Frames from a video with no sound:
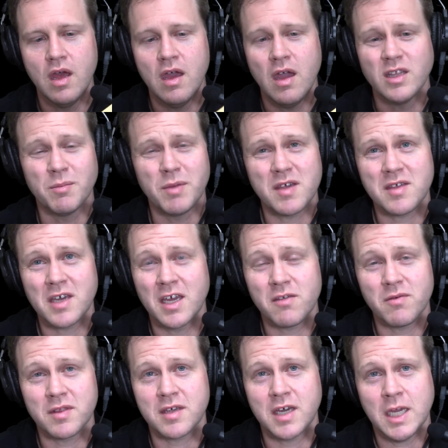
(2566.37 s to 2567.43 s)
The best thing is
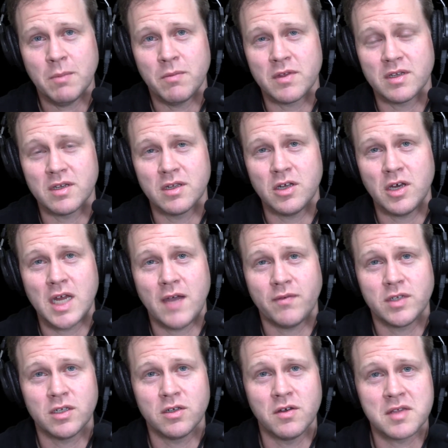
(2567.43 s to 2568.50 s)
with Teams that you don't have
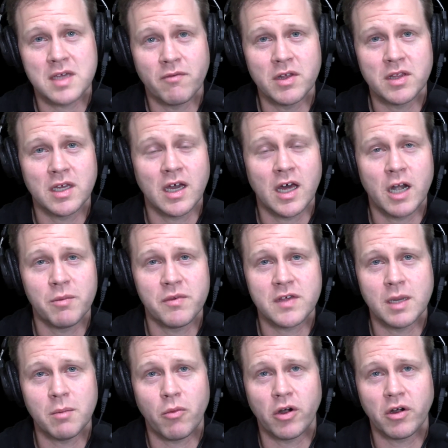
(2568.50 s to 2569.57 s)
to use everything
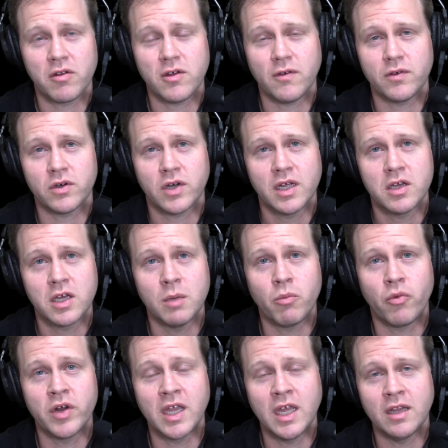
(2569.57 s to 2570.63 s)
100% Microsoft, right? You can
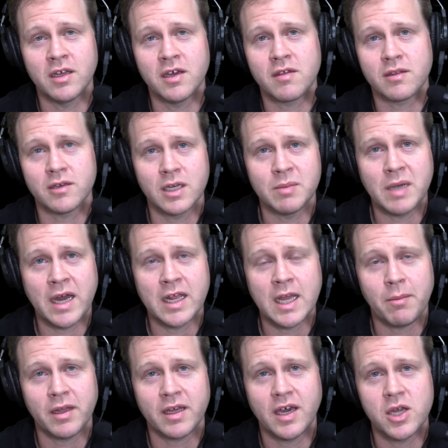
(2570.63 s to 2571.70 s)
bring in these third-party
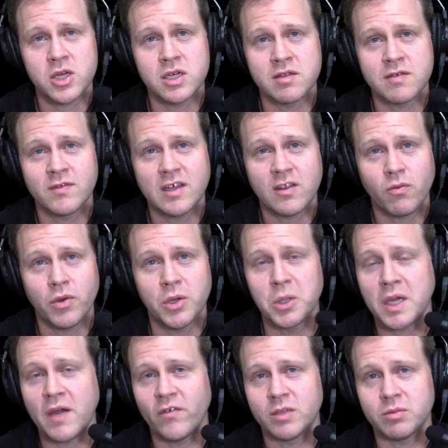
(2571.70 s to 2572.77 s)
applications if that's where you're
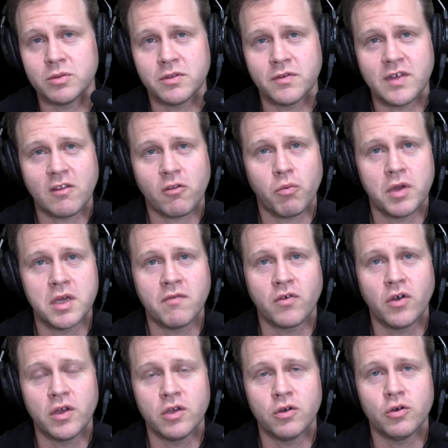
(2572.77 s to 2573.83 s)
comfortable, if that's where you've
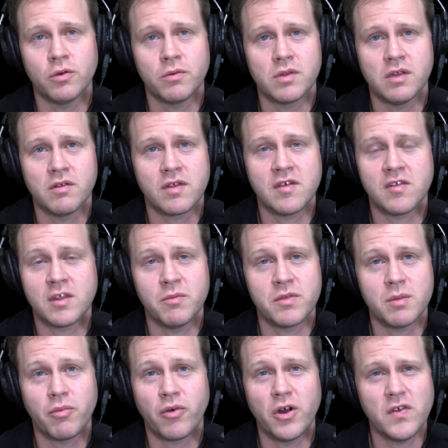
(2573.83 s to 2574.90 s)
got your systems
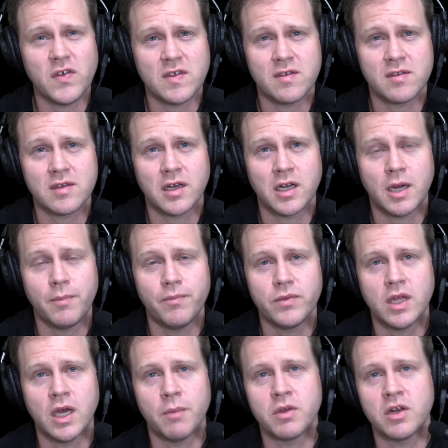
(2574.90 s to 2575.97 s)
and processes set up.
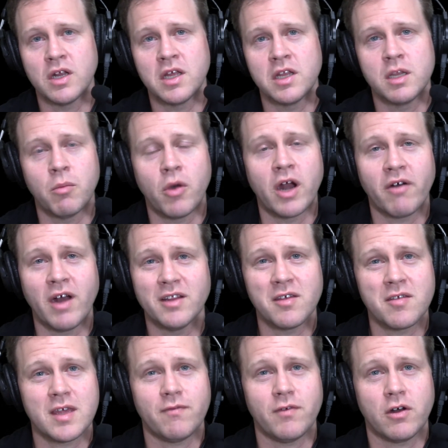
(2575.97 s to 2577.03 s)
You don't need to migrate this
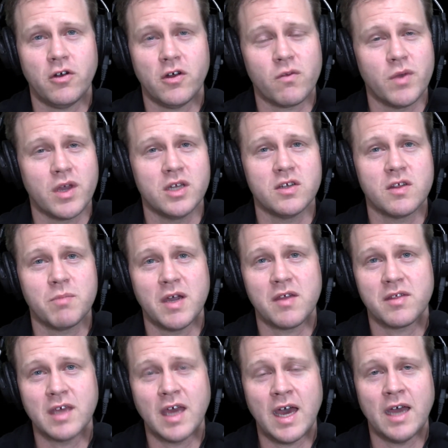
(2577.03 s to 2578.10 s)
stuff across. We can just
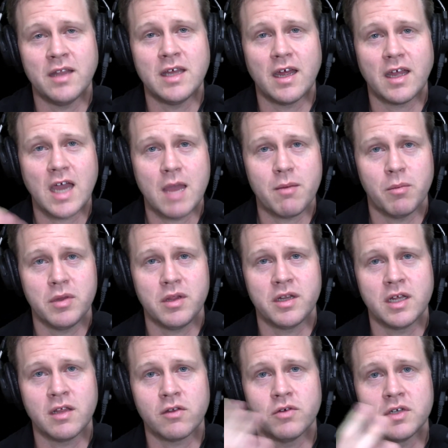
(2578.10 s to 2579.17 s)
basically add that
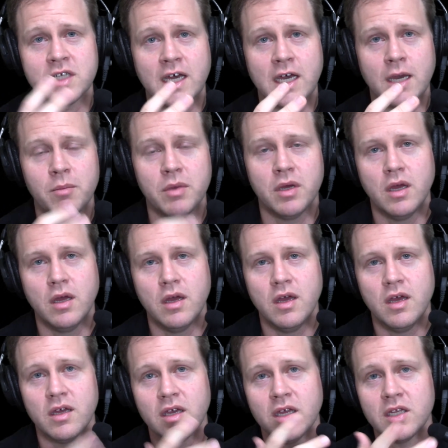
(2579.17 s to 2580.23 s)
capability through a tab
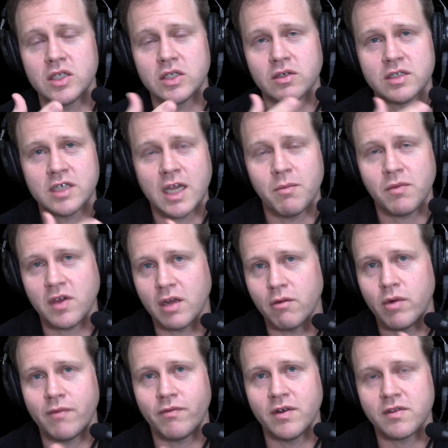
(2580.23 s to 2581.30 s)
into your team so you can
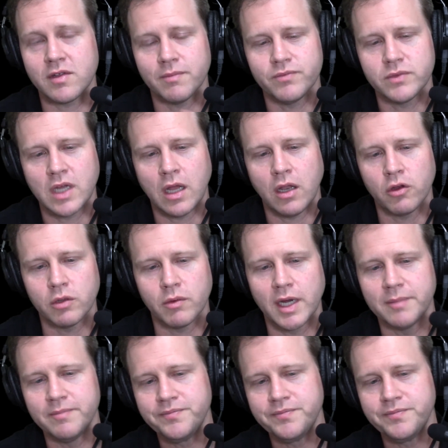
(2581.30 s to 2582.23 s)
reference it along the way.